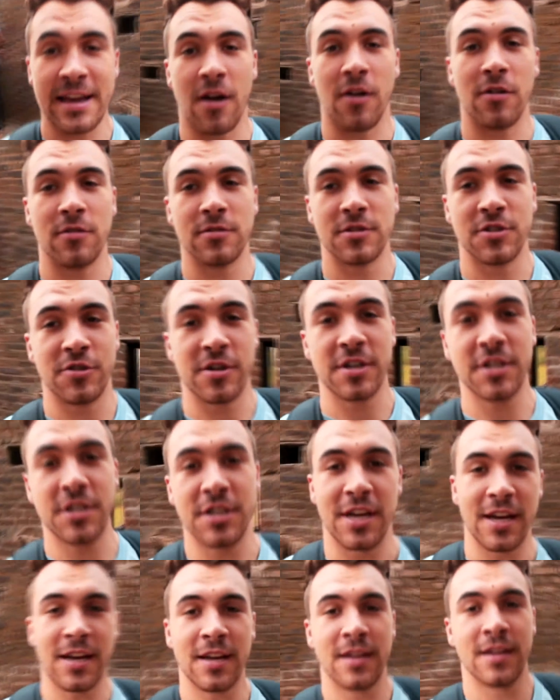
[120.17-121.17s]
old
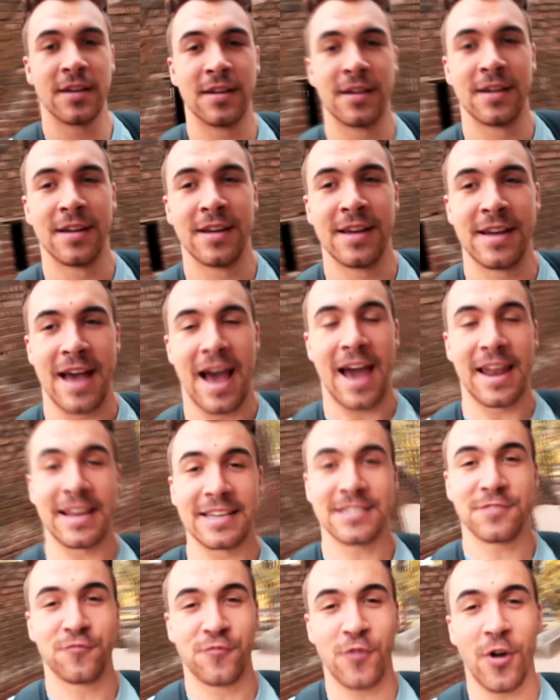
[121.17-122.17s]
structure and
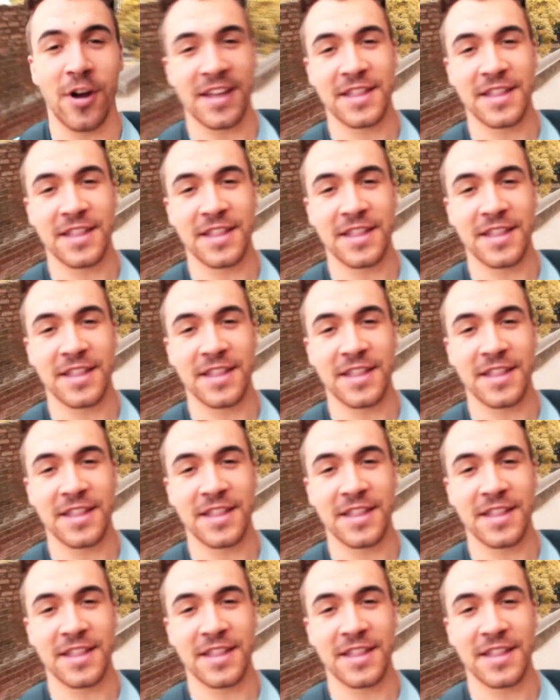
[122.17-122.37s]
it's right